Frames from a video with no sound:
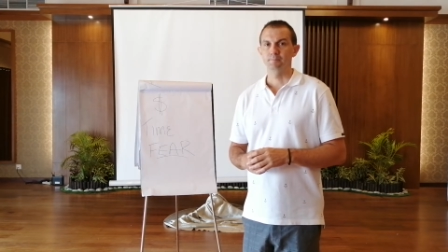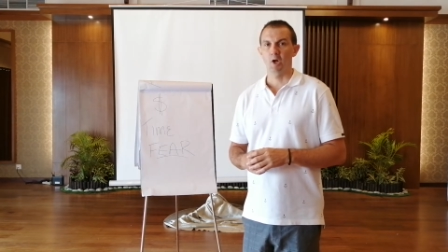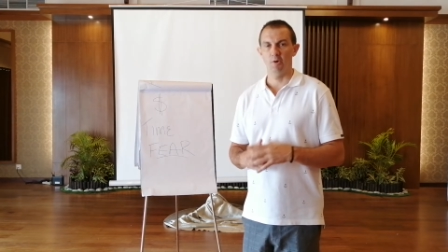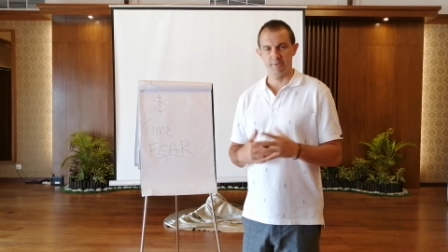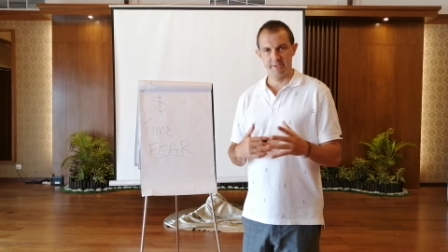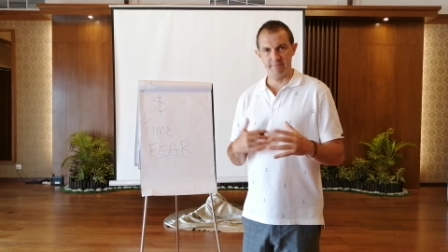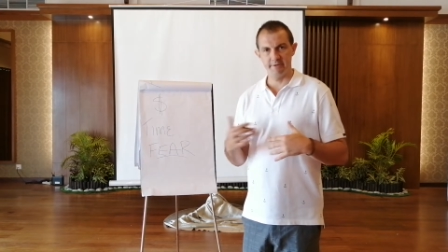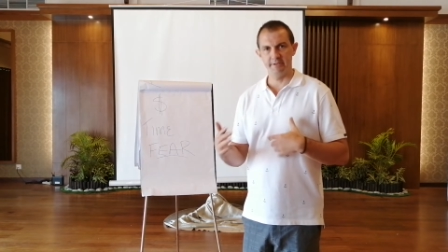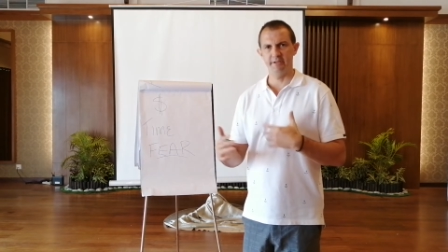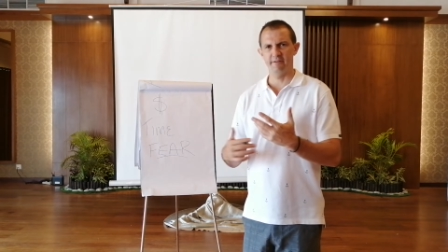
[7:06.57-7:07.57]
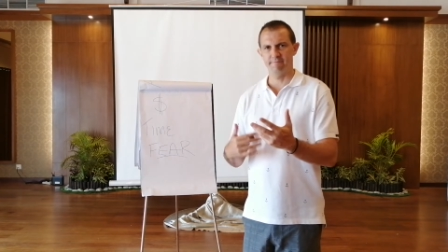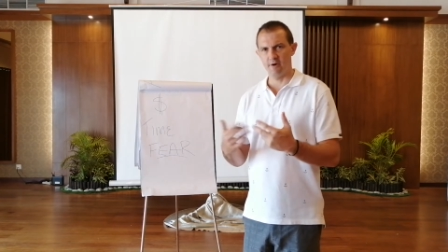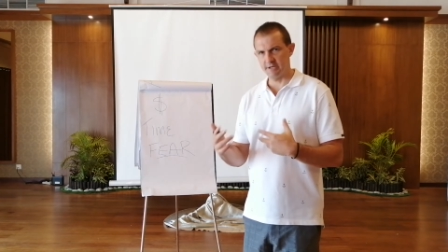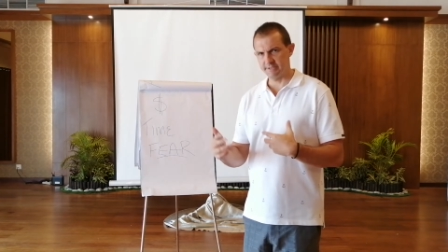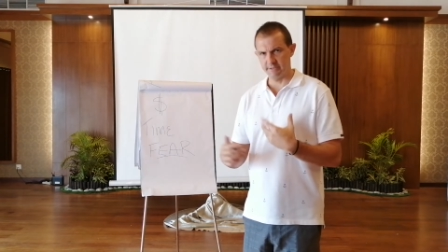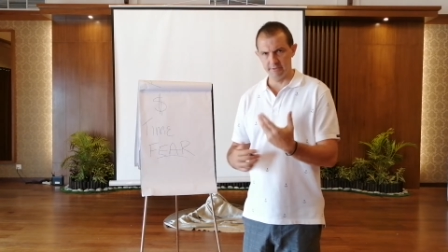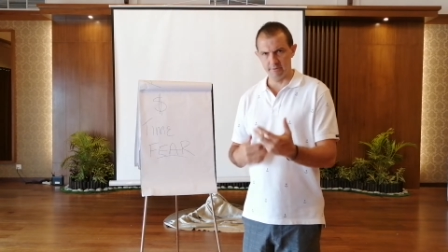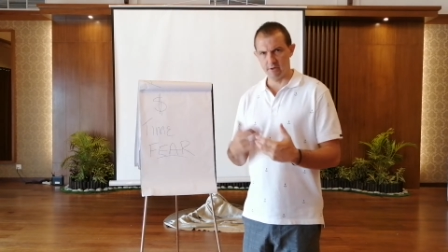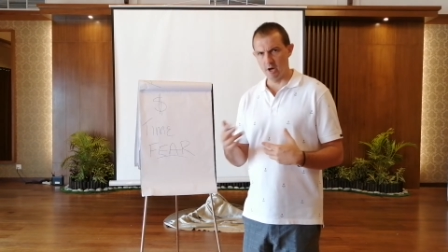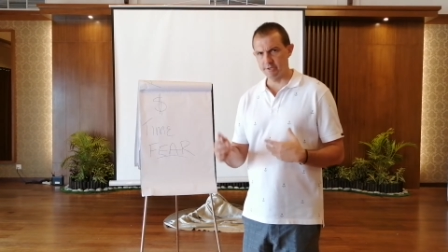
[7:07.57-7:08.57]
I was giving a little advice and a
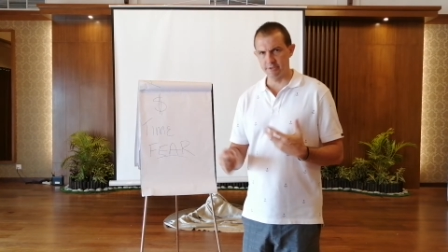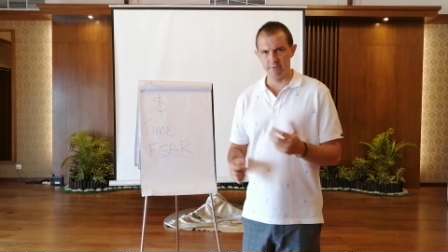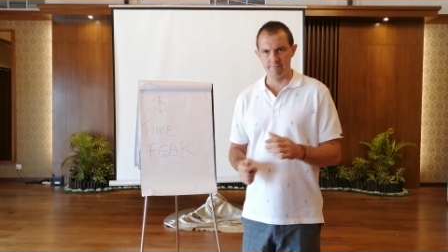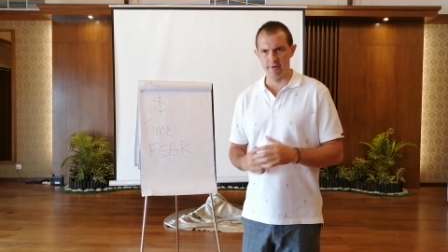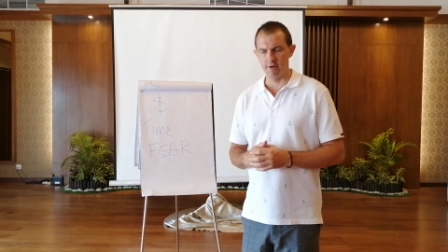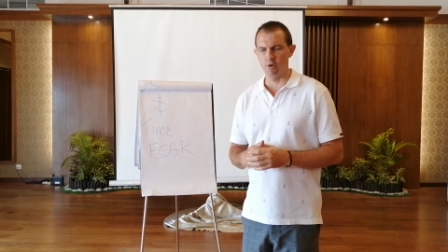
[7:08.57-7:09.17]
little coaching to a friend.